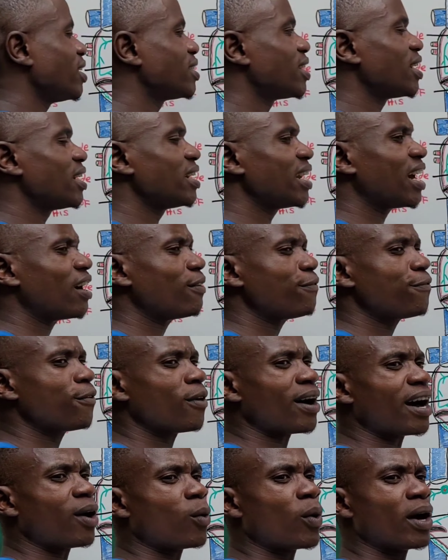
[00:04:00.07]
is enough
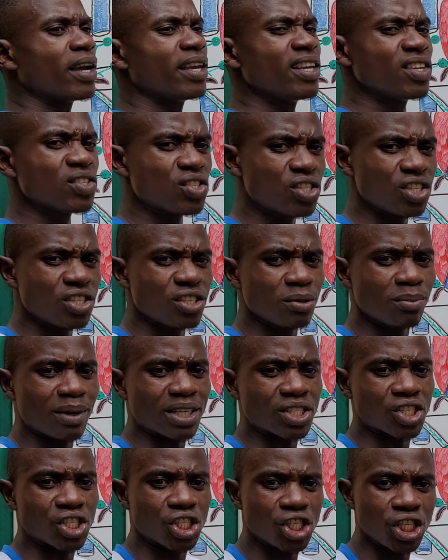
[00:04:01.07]
for our ECG
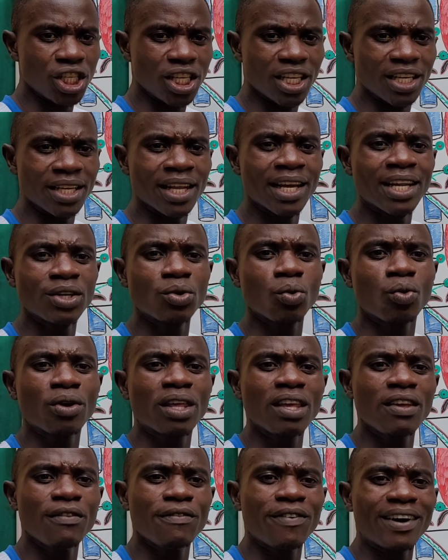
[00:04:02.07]
machine to
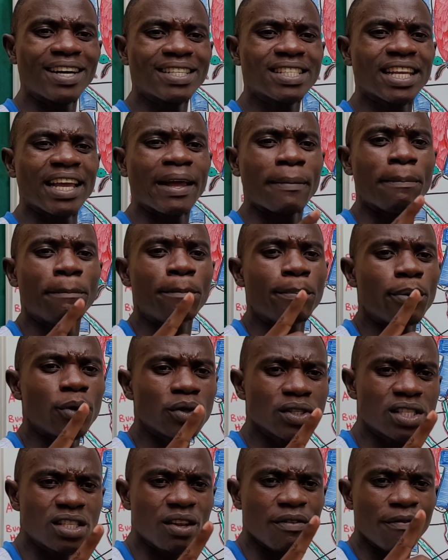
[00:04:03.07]
give us a
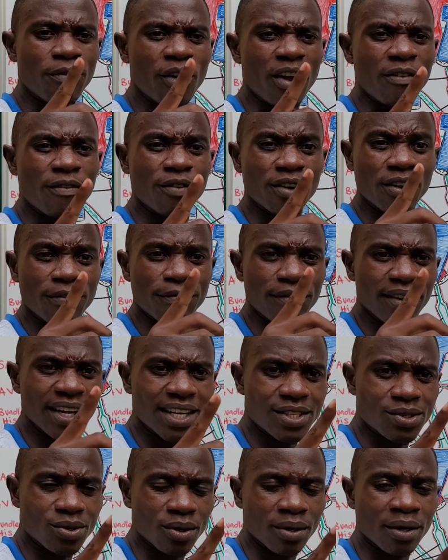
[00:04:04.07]
positive wave
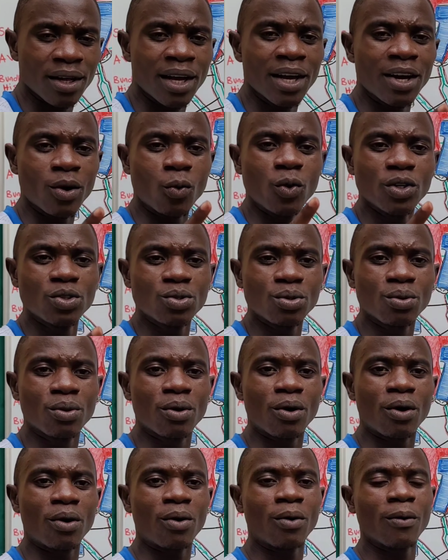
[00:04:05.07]
deflection, which we
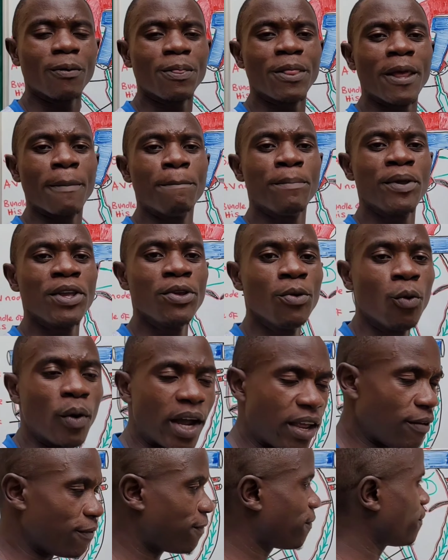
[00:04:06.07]
call the P
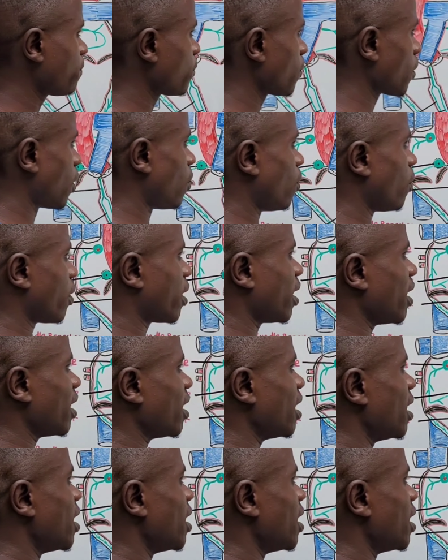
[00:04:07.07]
wave. Okay,